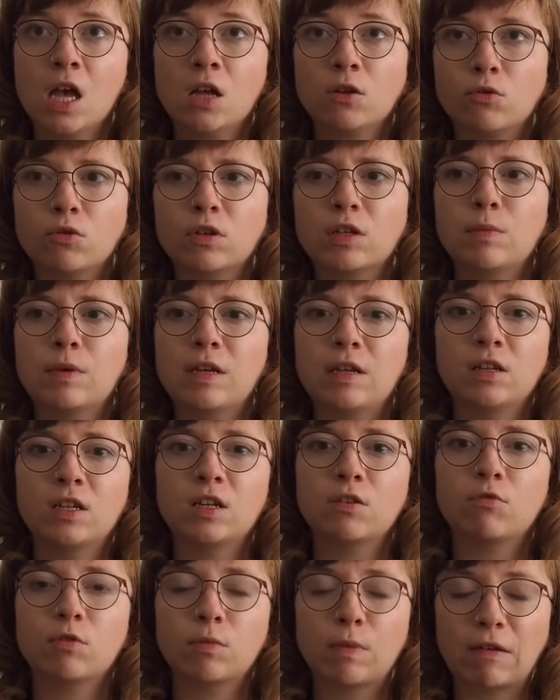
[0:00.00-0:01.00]
in
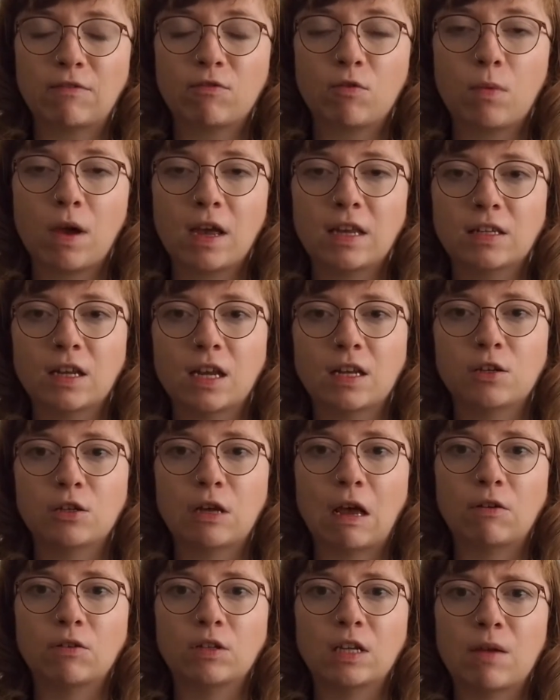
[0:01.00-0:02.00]
disrespectful ways and
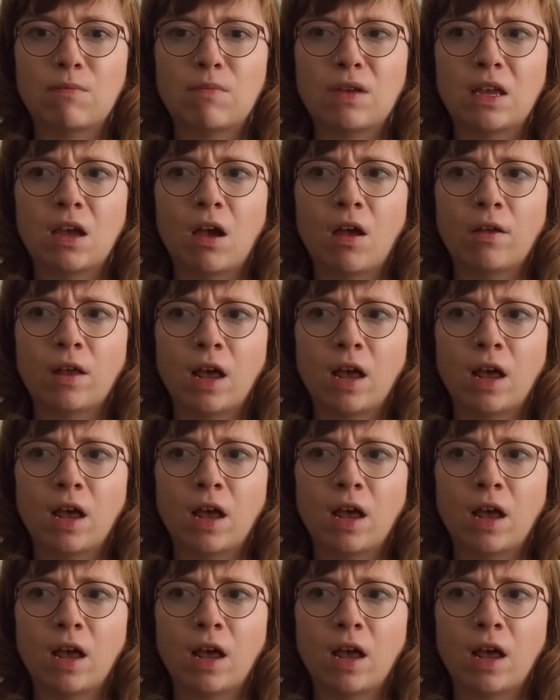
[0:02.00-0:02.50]
shouting at me.